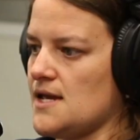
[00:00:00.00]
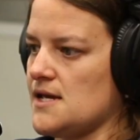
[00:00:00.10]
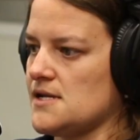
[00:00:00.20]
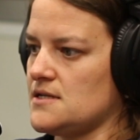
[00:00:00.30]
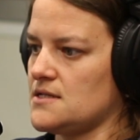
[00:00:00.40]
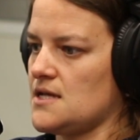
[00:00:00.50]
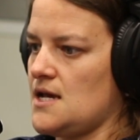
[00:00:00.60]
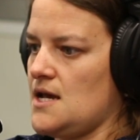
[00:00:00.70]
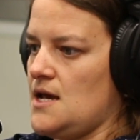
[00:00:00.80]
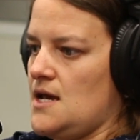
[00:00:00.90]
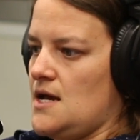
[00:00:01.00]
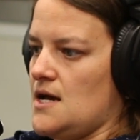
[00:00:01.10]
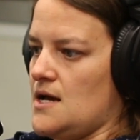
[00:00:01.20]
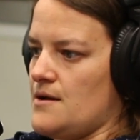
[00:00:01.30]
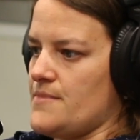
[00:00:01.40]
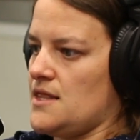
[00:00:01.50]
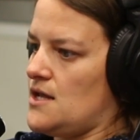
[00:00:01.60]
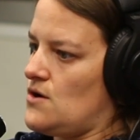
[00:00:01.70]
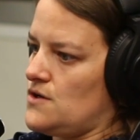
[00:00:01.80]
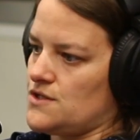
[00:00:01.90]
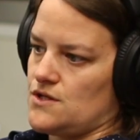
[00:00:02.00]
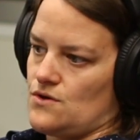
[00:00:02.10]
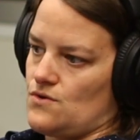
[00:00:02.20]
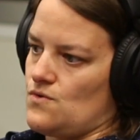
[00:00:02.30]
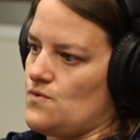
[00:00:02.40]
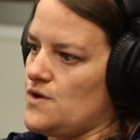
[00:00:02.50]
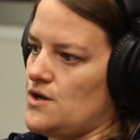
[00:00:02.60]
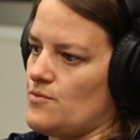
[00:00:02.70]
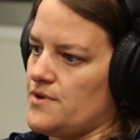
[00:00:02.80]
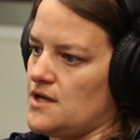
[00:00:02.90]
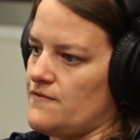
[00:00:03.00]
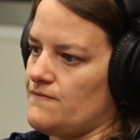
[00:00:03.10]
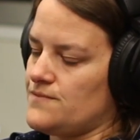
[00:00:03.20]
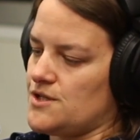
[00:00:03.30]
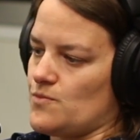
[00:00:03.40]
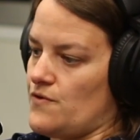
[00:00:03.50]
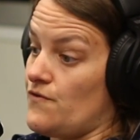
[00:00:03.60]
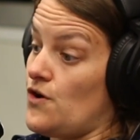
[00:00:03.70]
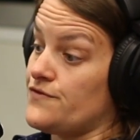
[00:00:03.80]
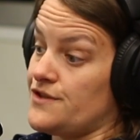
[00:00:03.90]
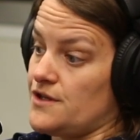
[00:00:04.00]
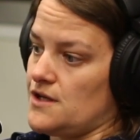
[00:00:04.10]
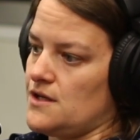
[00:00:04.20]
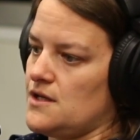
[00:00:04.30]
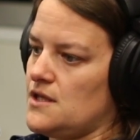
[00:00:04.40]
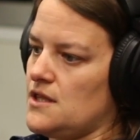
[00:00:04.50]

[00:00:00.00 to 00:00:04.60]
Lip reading: and then also, you know, being someone involved in the